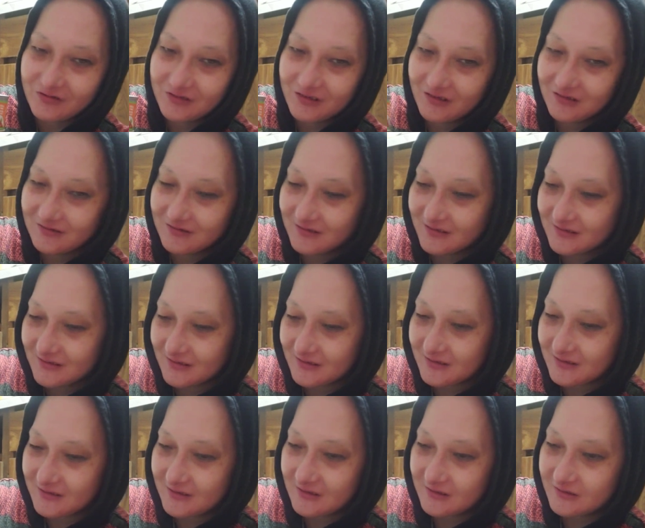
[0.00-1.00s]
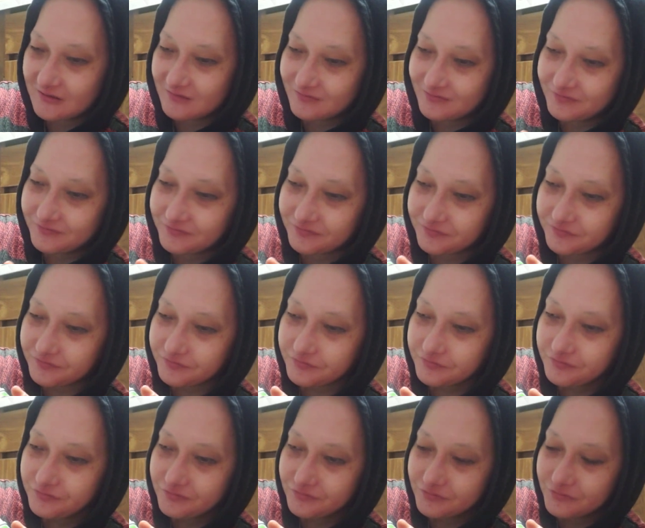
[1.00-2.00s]
Joey Lawrence.
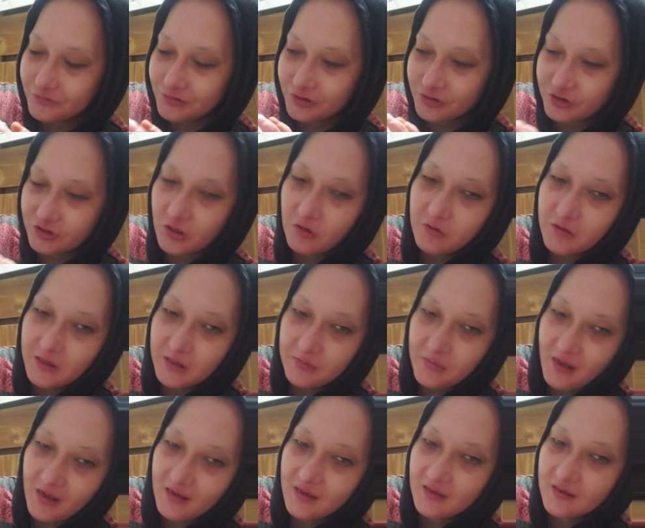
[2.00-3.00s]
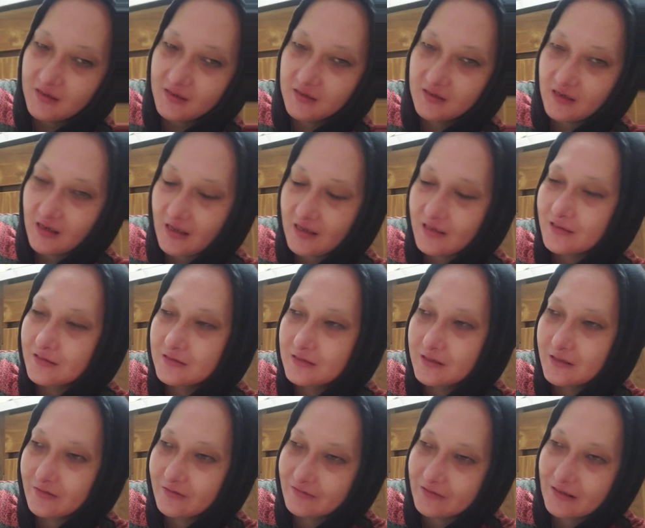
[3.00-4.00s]
Joey, Matt, and
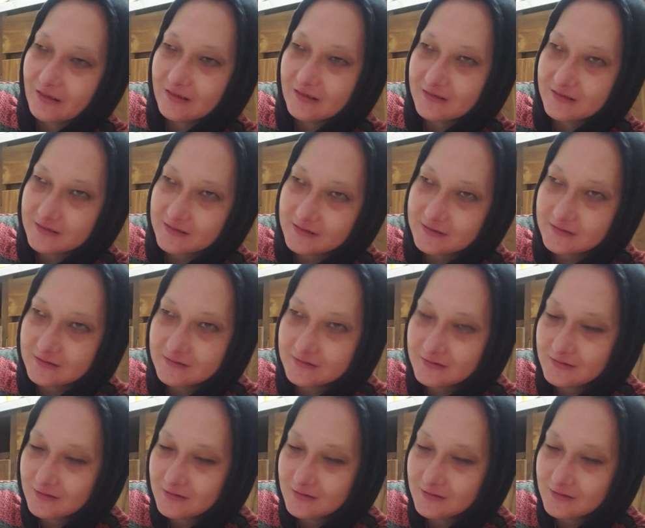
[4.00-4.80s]
Andy Lawrence.